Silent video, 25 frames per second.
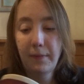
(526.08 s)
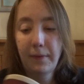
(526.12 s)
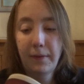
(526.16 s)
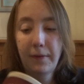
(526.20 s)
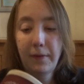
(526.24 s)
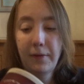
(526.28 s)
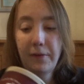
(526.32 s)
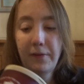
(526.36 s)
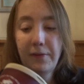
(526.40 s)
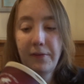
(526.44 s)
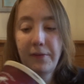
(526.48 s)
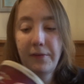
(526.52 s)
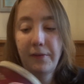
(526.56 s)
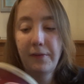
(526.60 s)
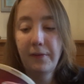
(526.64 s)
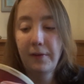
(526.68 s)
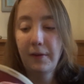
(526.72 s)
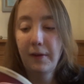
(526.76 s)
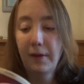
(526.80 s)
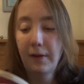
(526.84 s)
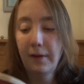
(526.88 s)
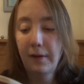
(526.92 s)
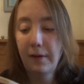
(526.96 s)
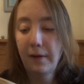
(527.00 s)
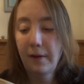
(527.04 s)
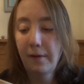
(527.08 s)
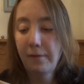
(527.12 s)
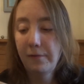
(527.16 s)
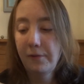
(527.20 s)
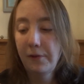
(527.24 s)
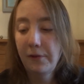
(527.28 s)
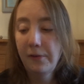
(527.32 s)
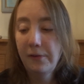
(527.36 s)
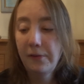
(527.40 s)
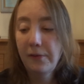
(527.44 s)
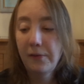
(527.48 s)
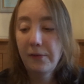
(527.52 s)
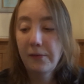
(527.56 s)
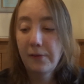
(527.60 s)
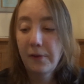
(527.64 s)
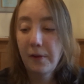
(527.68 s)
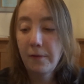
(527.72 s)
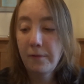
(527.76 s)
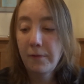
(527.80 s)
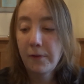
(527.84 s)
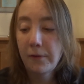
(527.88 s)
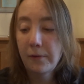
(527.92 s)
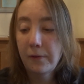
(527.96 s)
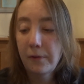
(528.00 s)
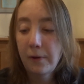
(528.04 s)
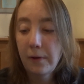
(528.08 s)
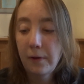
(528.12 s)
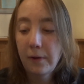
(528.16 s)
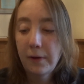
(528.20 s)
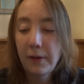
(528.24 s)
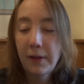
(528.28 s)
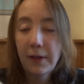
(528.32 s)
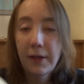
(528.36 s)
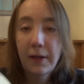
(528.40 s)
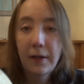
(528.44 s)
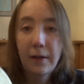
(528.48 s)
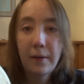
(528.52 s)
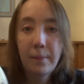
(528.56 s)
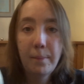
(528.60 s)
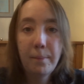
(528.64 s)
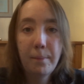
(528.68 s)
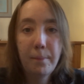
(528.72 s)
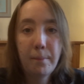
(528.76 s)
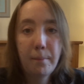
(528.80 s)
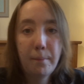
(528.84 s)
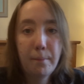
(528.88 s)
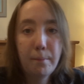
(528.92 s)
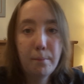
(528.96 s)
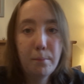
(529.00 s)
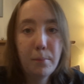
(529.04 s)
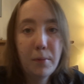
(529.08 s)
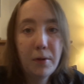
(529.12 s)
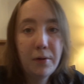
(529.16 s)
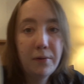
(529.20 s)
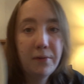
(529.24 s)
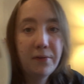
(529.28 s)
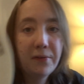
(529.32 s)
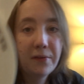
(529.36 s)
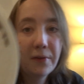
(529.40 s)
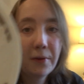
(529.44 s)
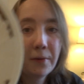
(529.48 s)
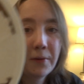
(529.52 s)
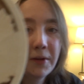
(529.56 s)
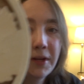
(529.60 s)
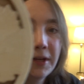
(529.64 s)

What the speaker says: that's, I've just discovered, got like a mousse on